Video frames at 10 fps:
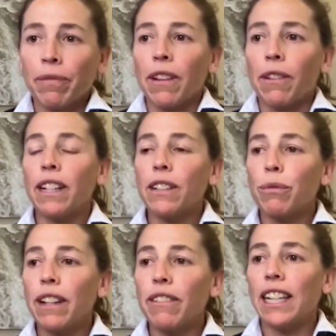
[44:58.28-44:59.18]
once
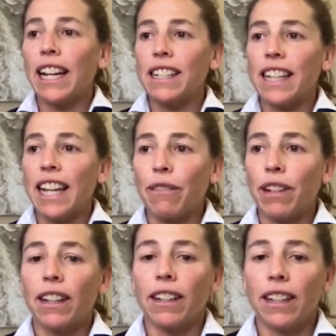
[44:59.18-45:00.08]
we realized that, we
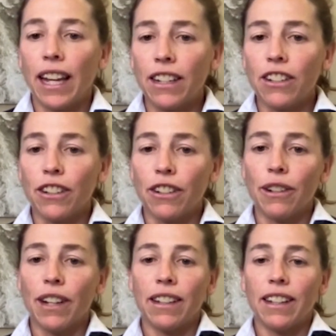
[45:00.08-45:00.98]
could then
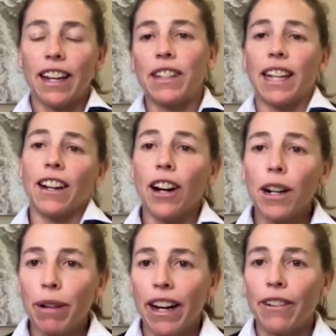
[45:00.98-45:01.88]
do everything in
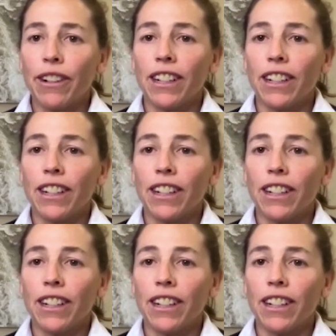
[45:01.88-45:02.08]
our power